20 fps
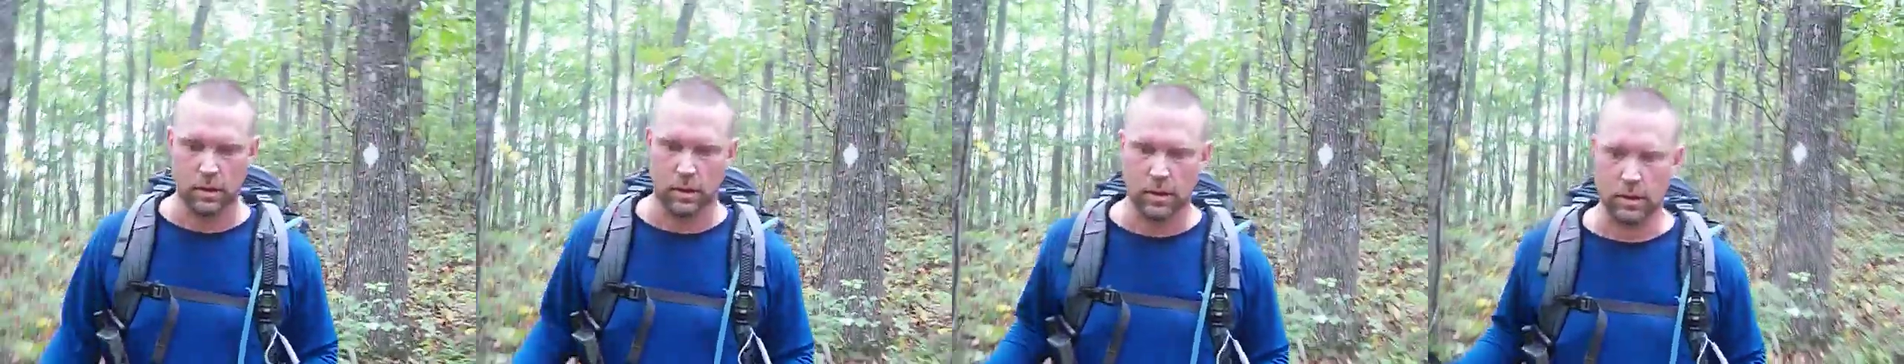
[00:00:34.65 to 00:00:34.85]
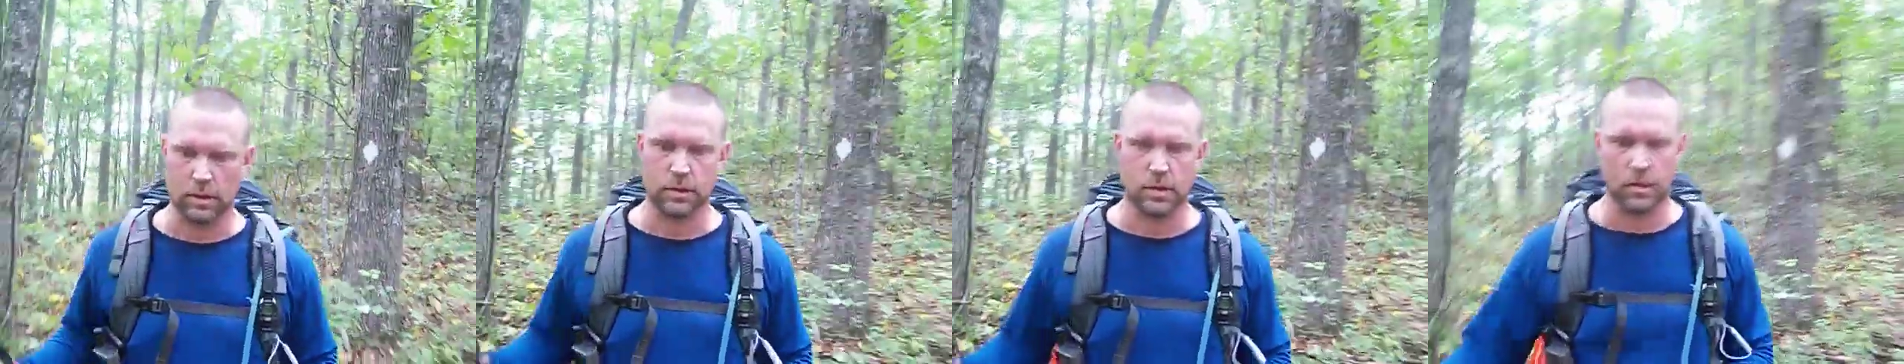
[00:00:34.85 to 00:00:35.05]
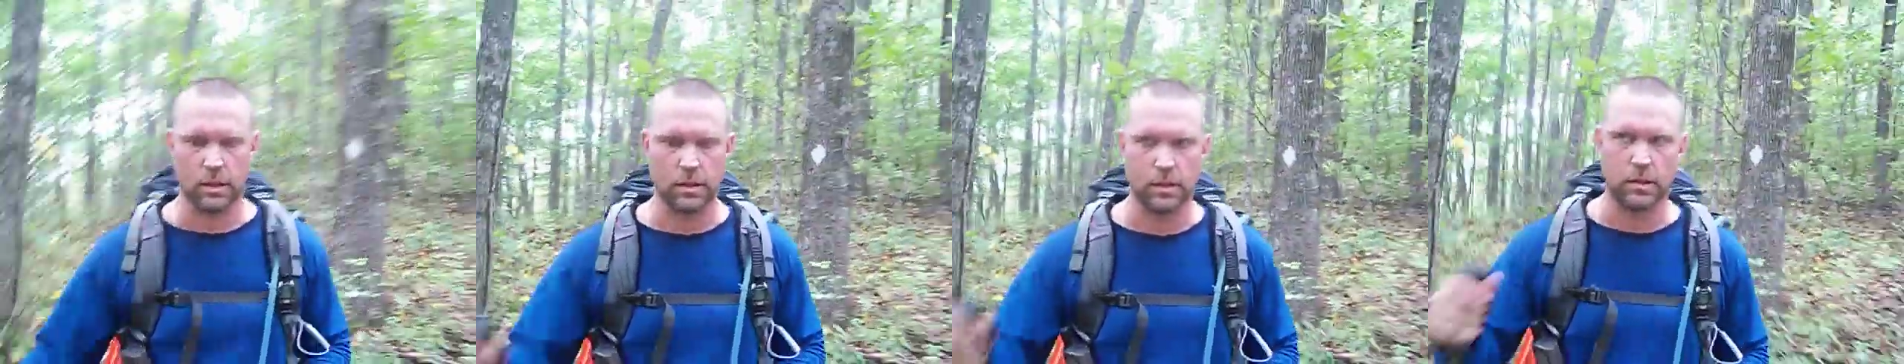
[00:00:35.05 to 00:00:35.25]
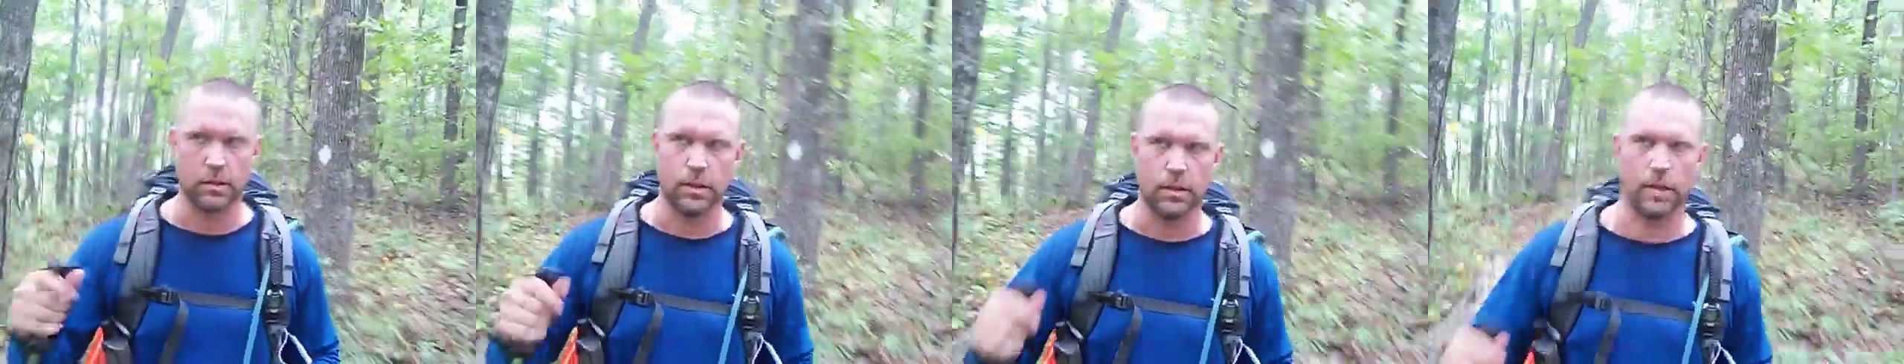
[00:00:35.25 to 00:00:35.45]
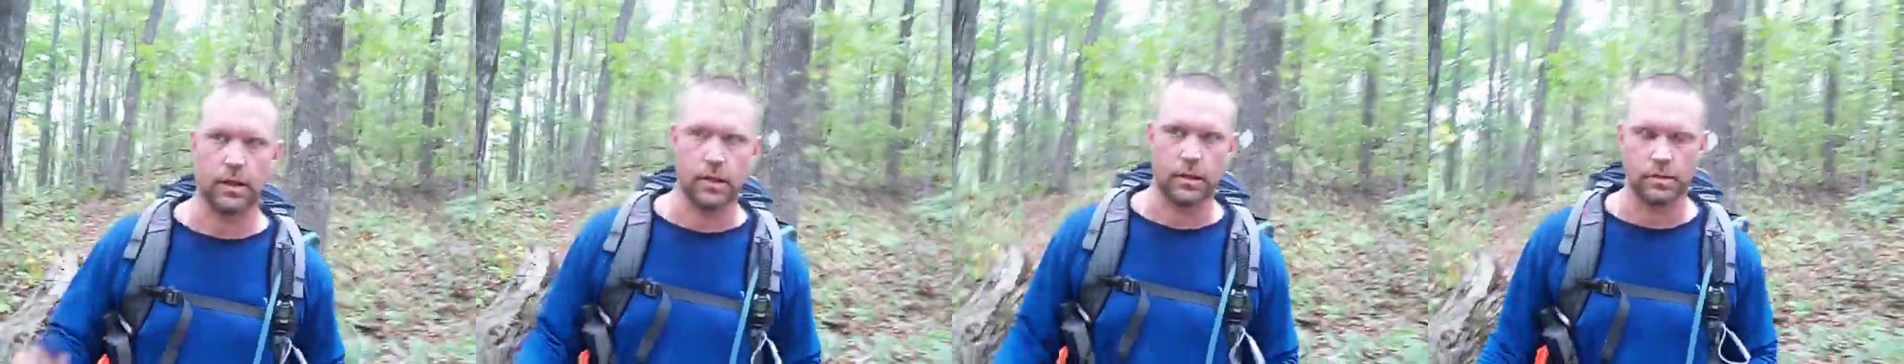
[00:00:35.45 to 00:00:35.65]
it's the end of
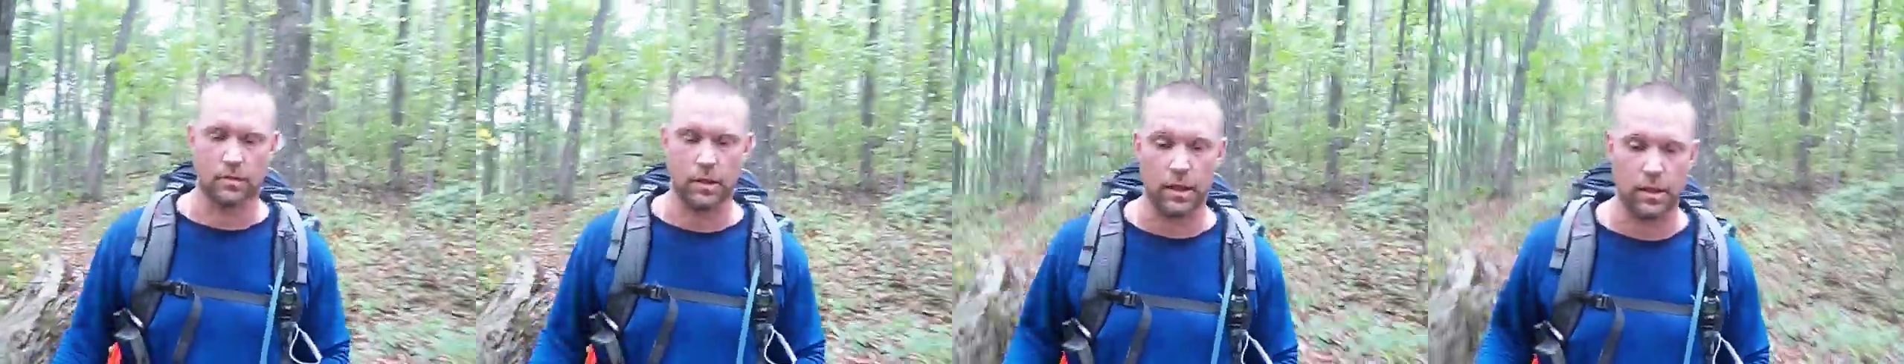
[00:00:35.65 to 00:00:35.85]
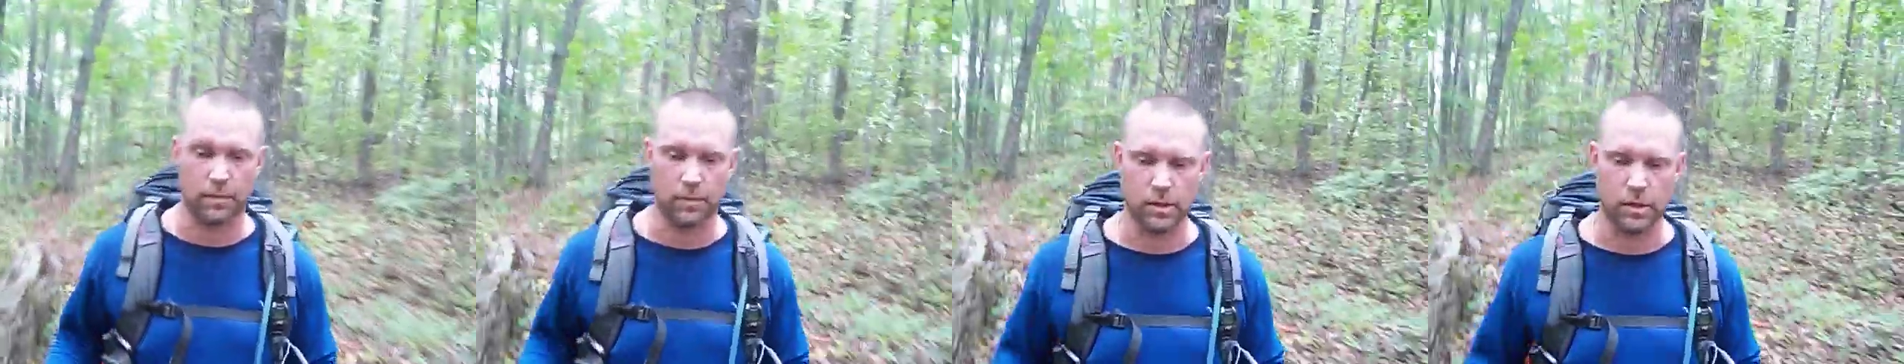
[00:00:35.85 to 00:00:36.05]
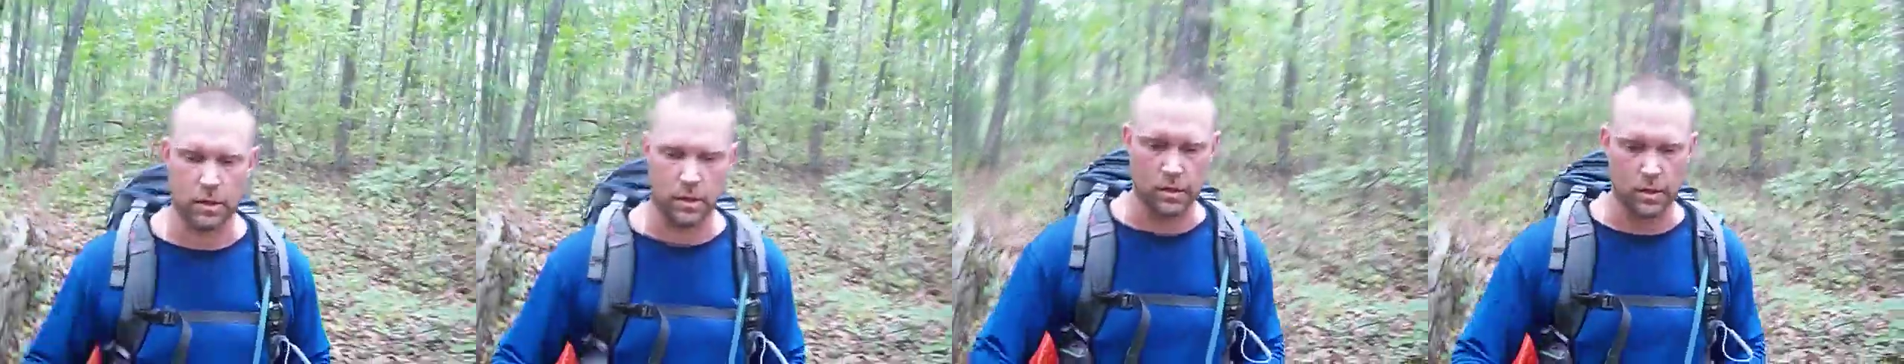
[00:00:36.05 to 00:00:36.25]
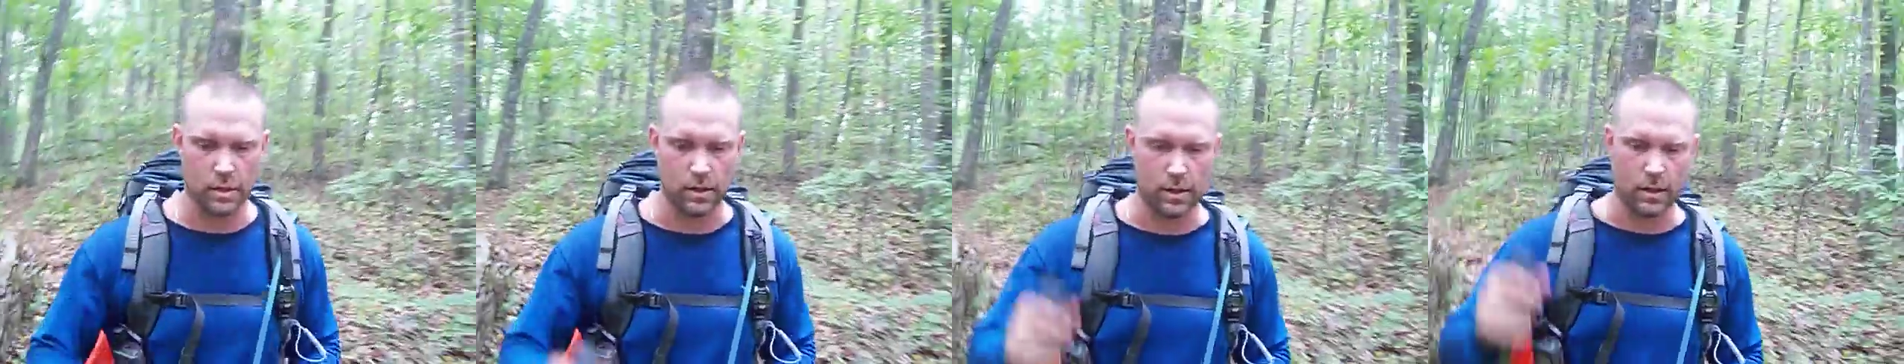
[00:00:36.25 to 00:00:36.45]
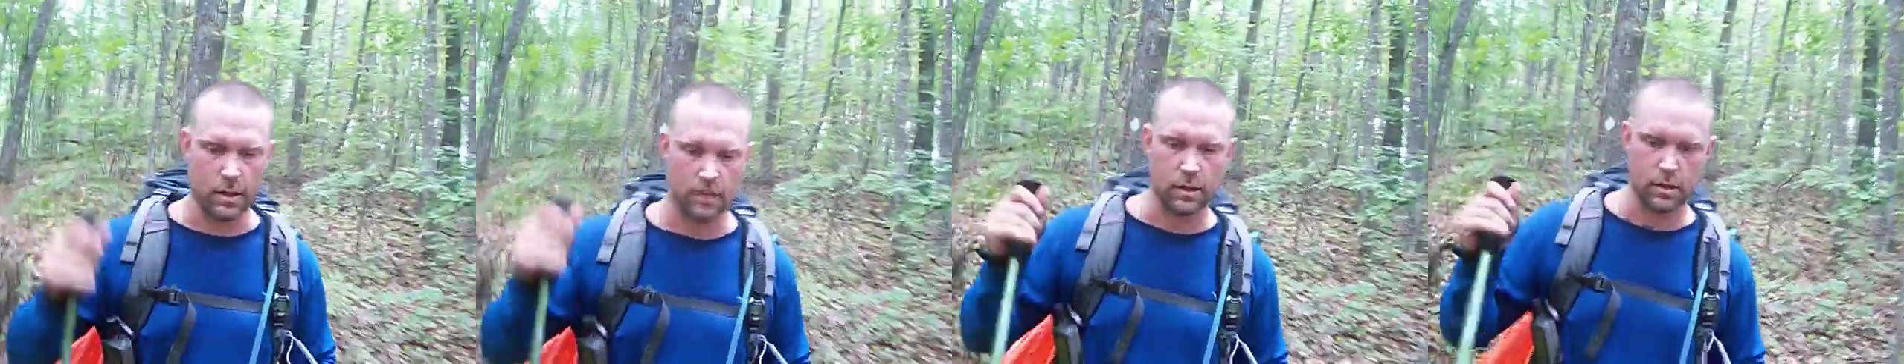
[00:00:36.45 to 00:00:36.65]
the day, trying to be the end
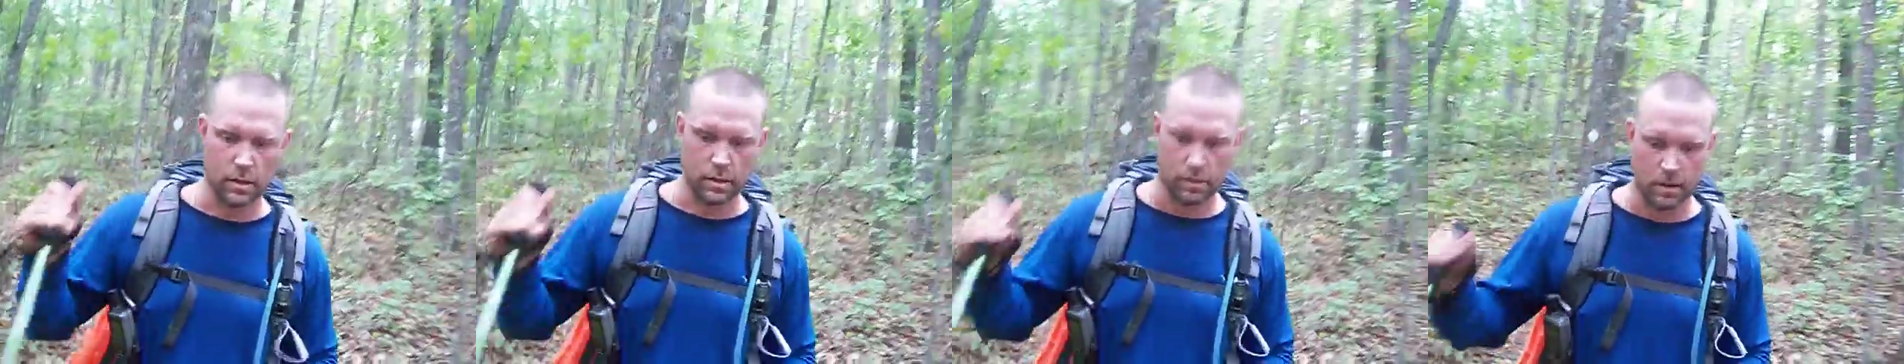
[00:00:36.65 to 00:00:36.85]
of the day.